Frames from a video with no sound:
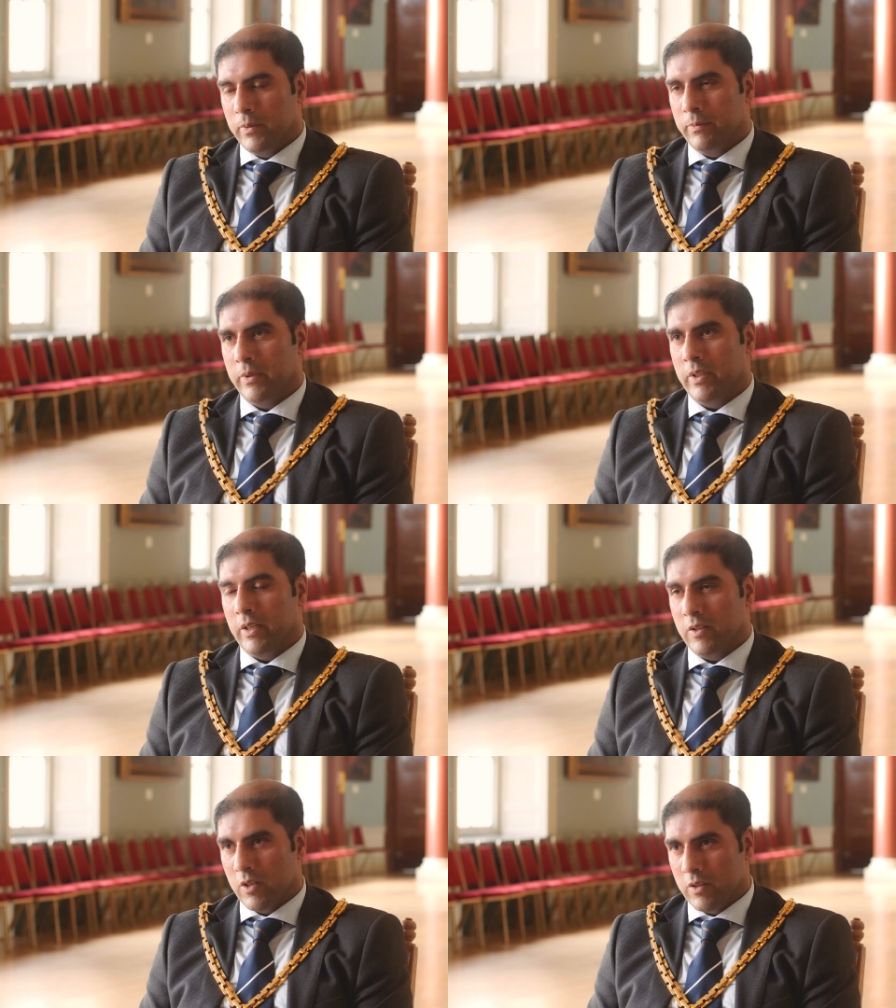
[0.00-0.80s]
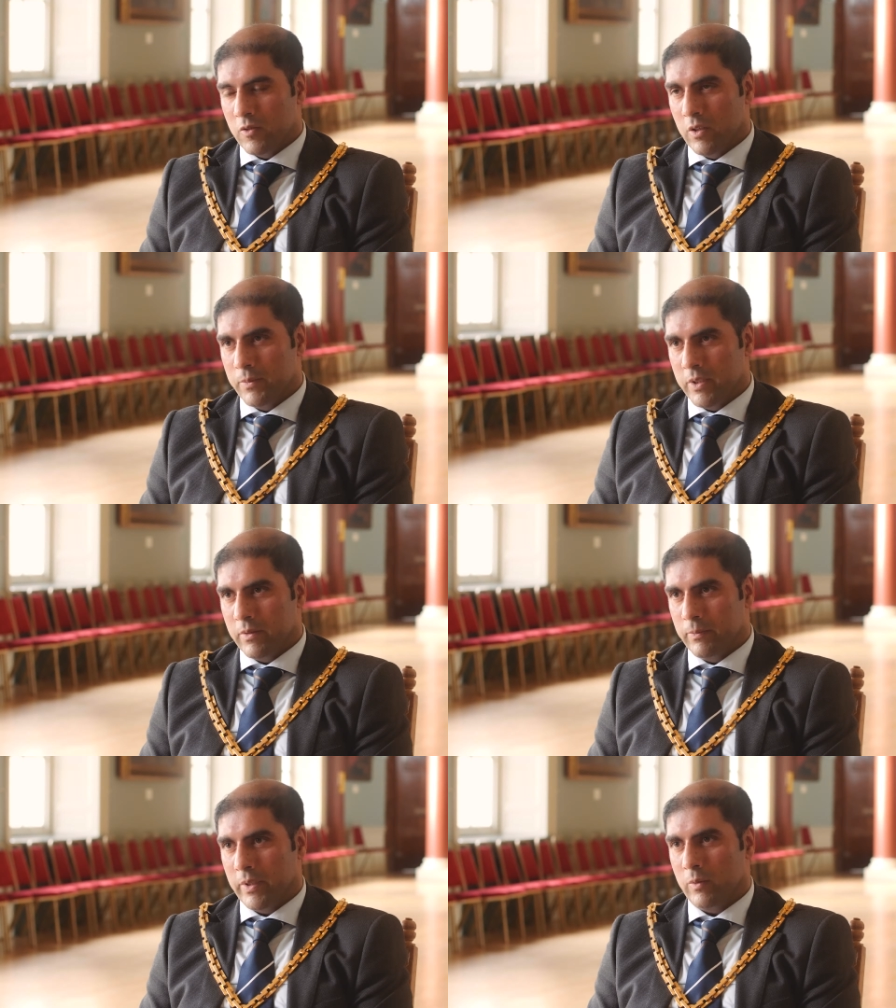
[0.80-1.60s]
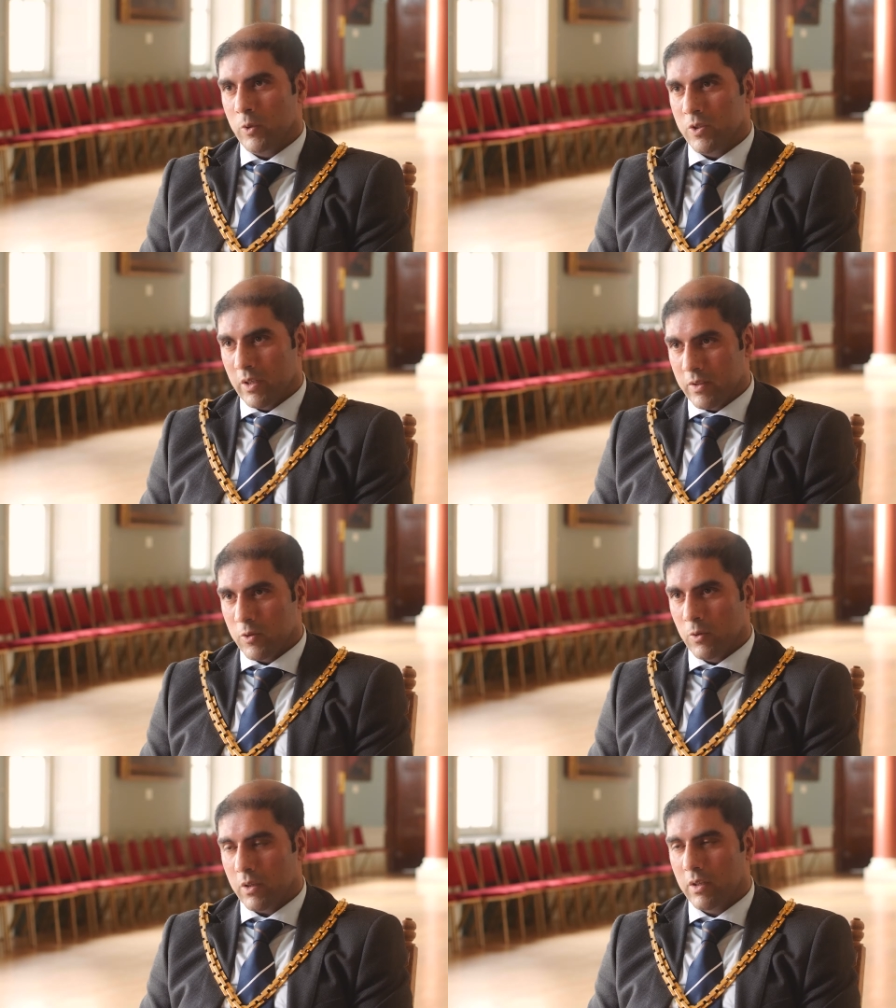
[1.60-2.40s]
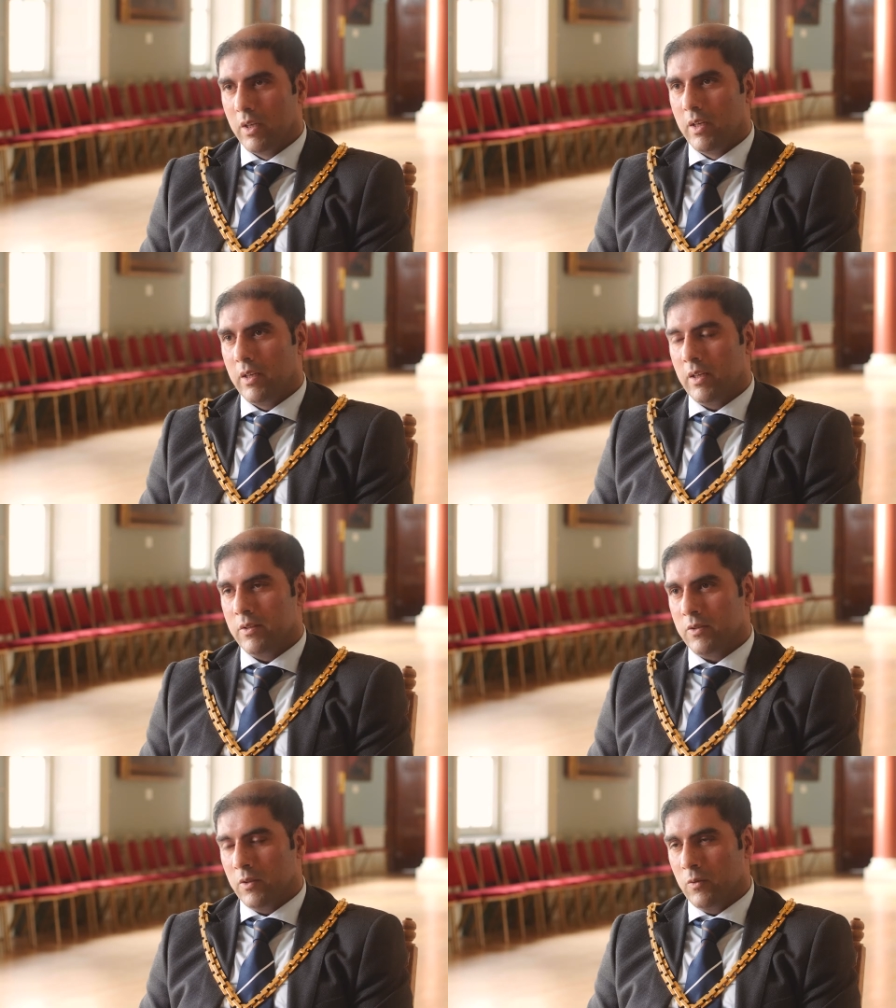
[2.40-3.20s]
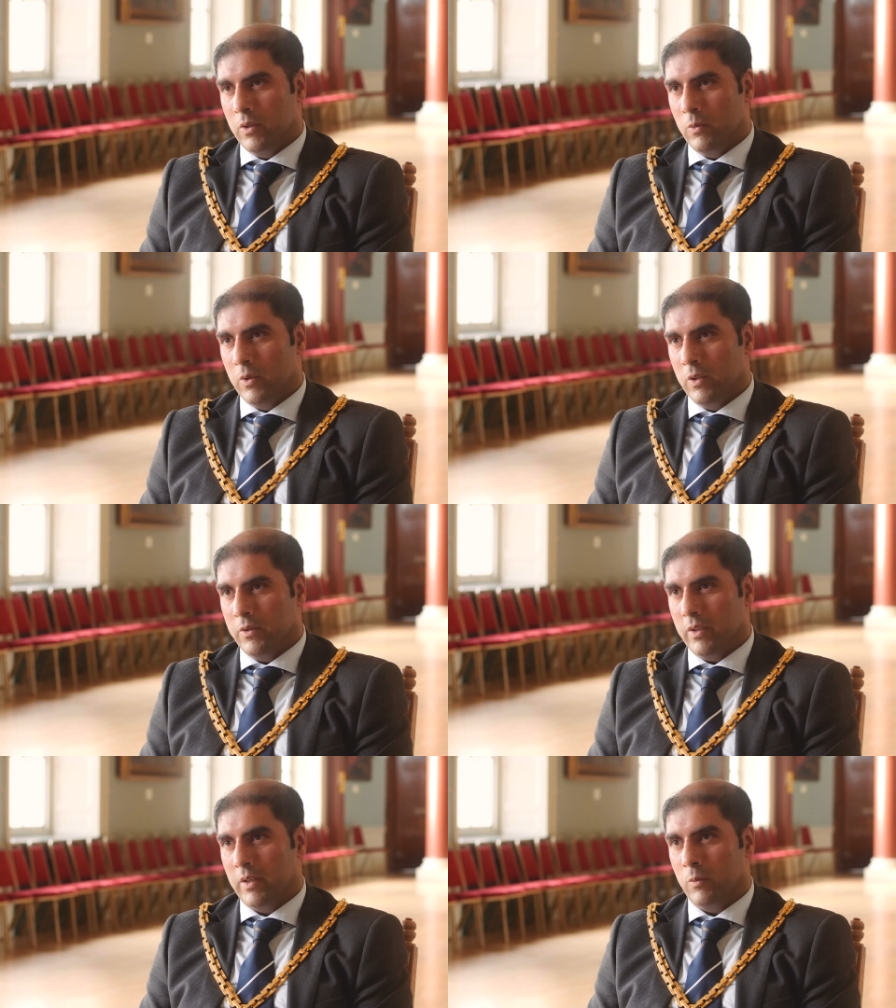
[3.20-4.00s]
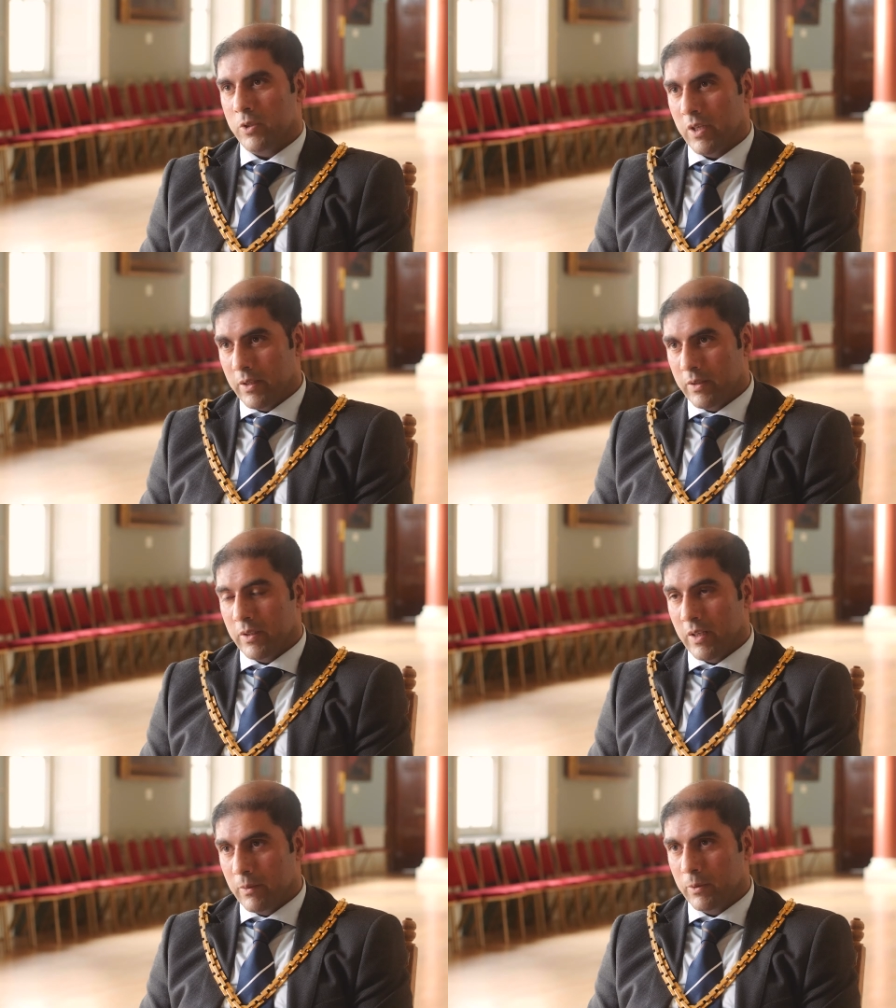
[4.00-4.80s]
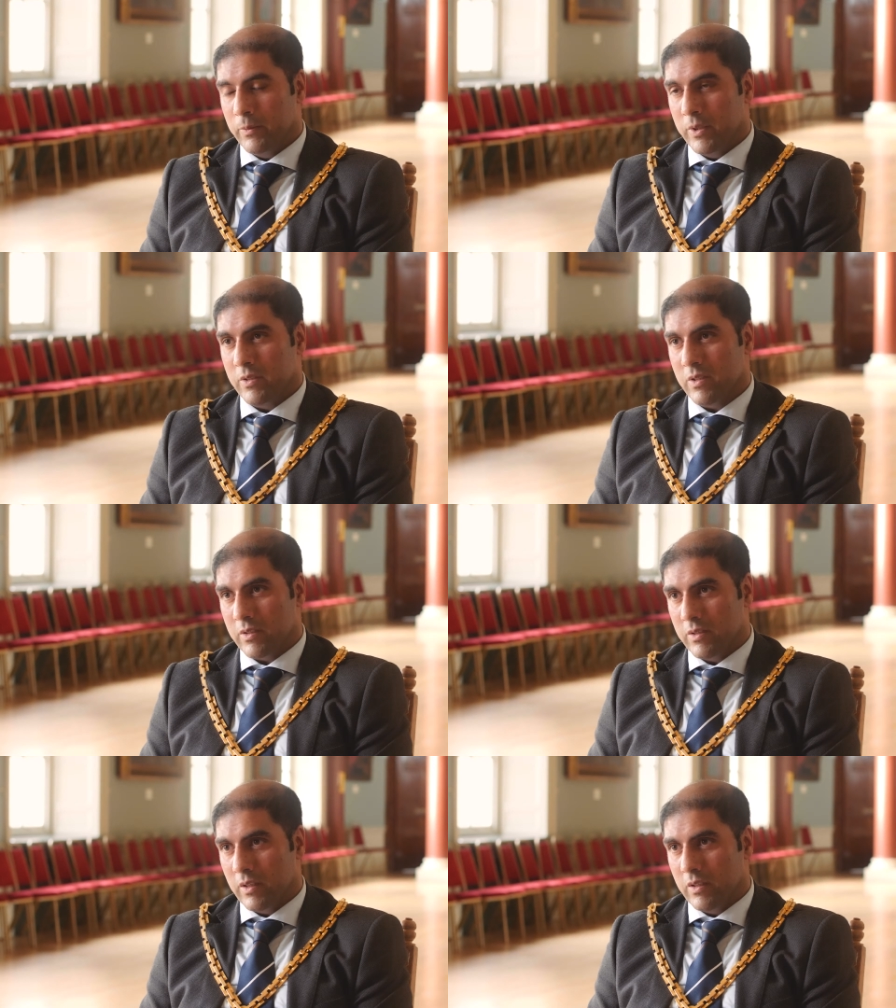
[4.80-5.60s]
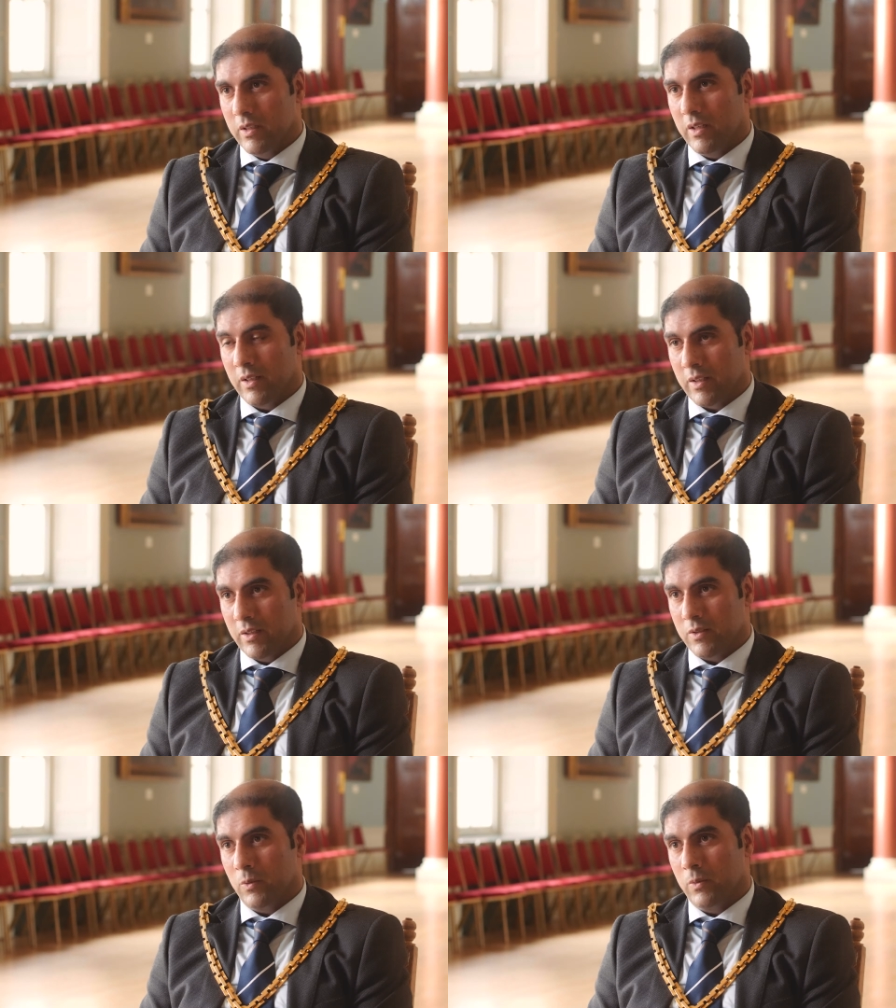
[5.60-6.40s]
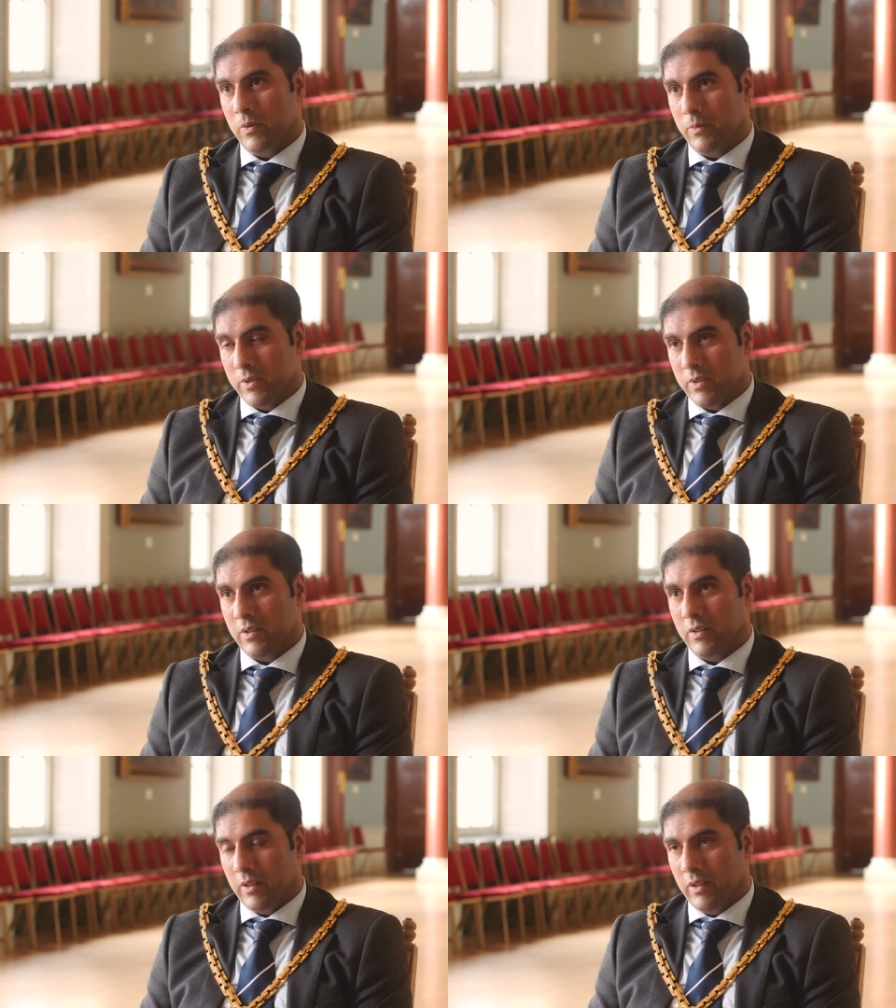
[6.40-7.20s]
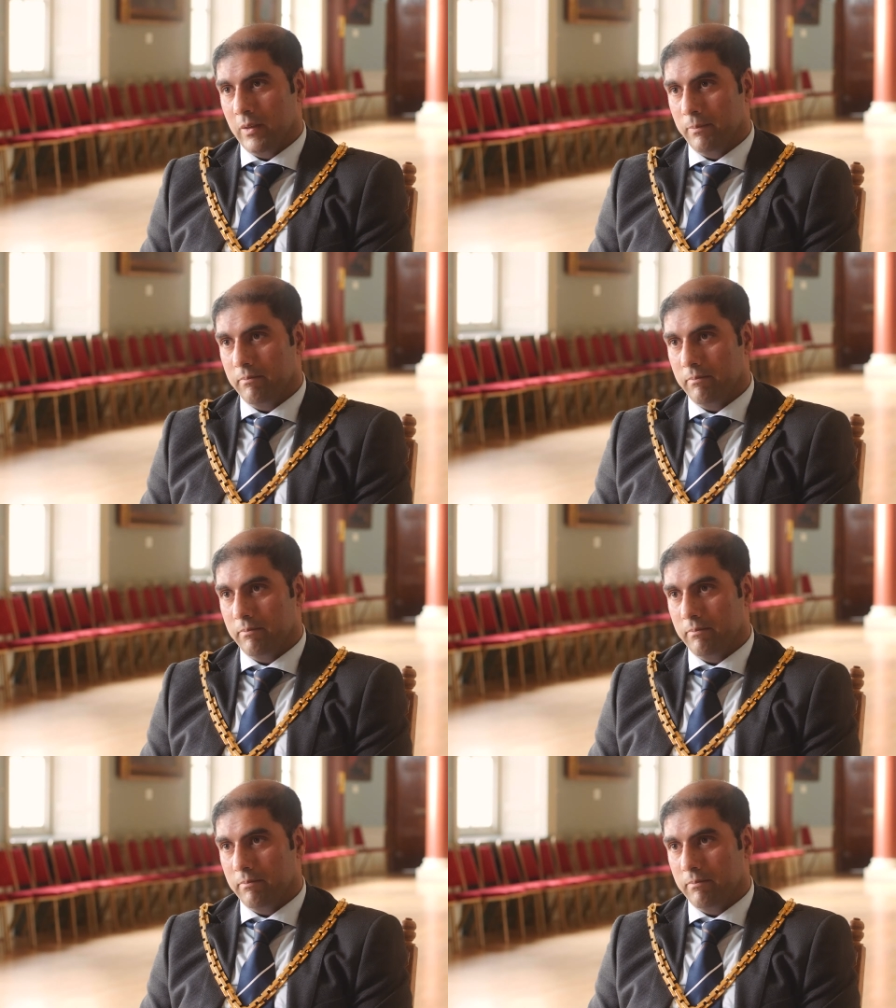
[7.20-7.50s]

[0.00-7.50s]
in me and drummed in me, which I took into the real world and which enabled me to succeed and get to the position that I am.